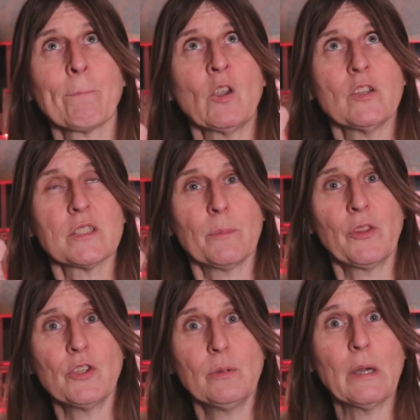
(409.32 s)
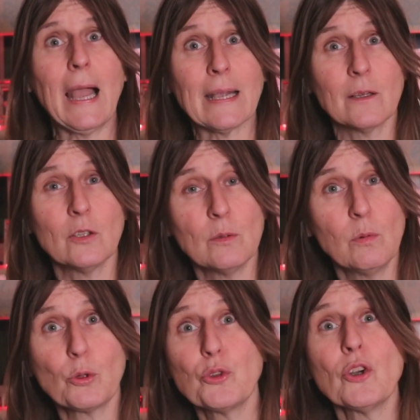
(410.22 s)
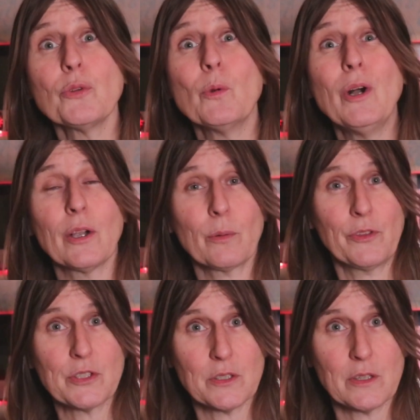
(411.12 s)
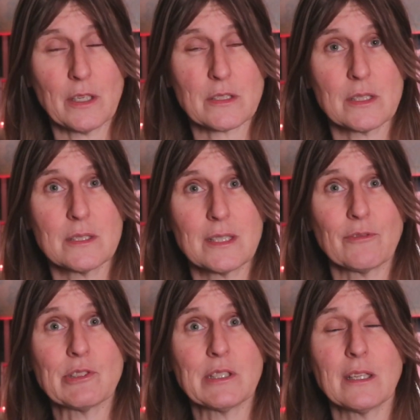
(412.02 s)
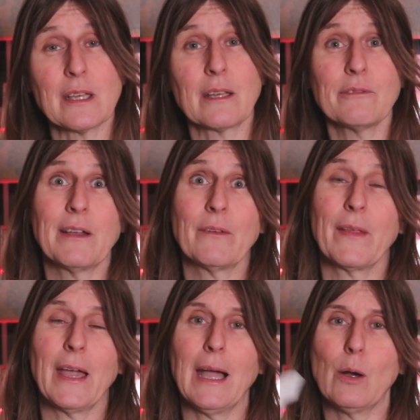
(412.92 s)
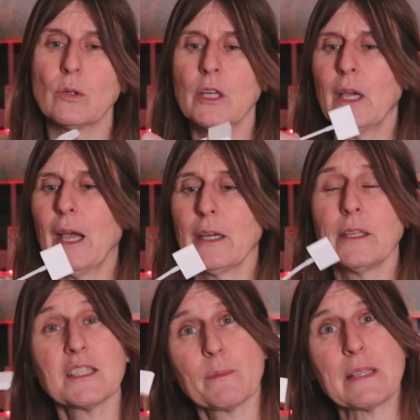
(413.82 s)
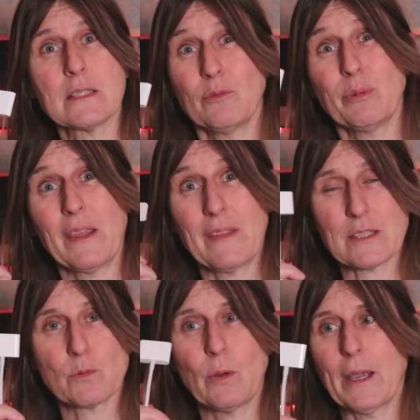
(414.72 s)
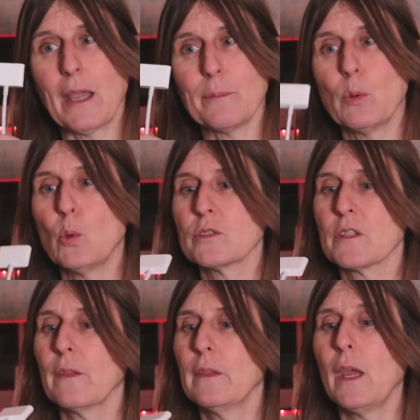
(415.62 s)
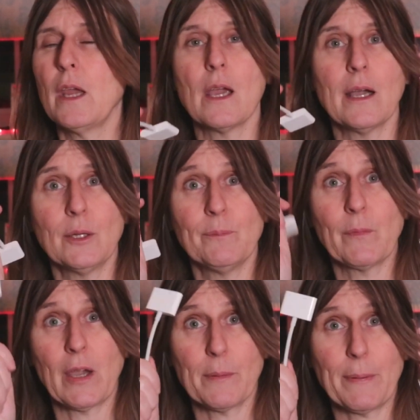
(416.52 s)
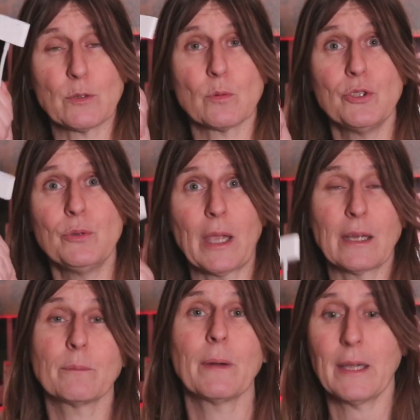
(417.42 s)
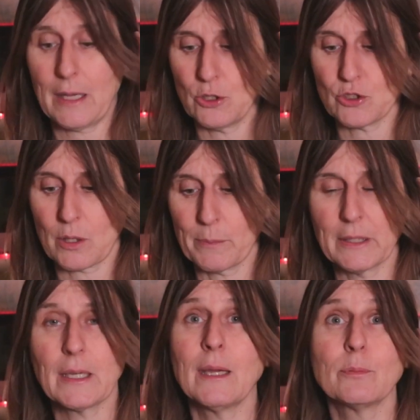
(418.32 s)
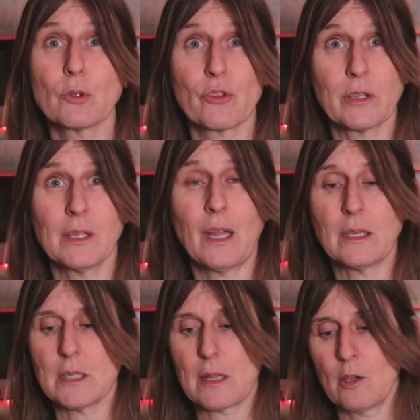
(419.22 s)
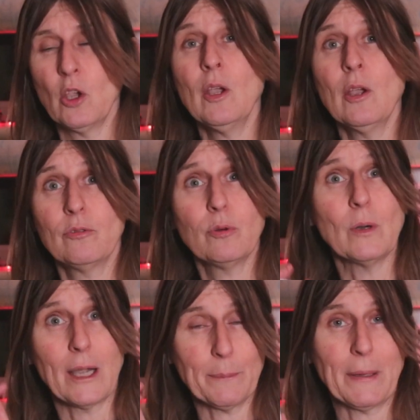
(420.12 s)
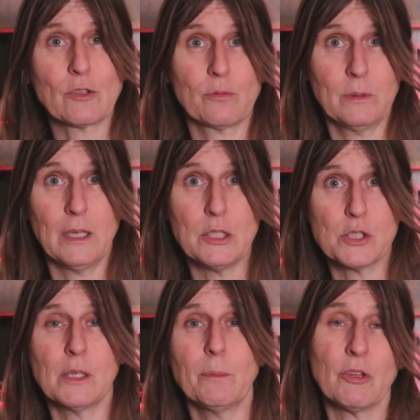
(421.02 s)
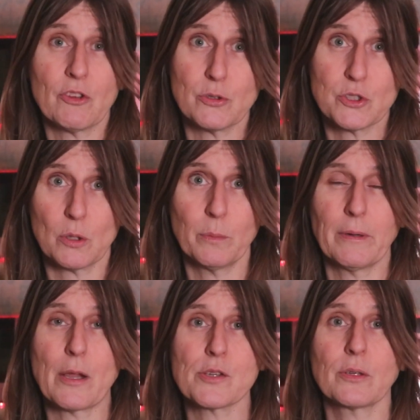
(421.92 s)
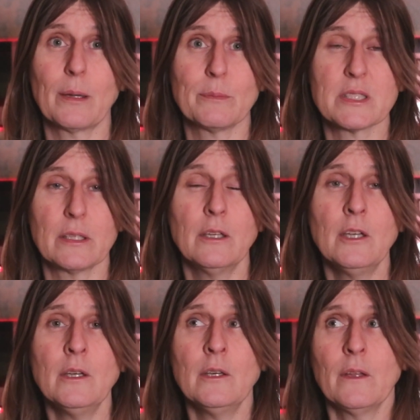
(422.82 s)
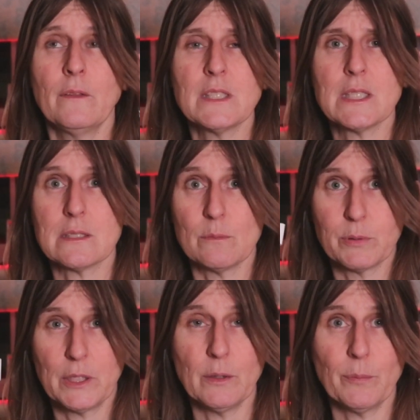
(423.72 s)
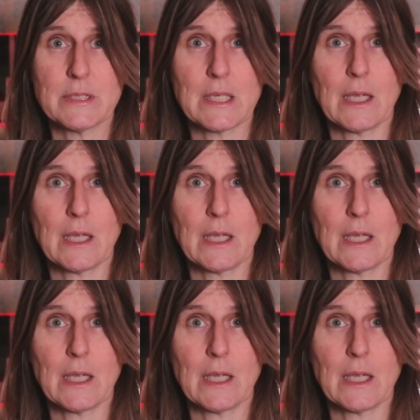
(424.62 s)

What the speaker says: Some of the newer Anchor will not work with the 2017, and I found that out an expensive way. That's why I bought the iPad one. You can buy HDMI cables and connectors for iPads really cheaply, so shop around on Amazon. This is a brilliant bit of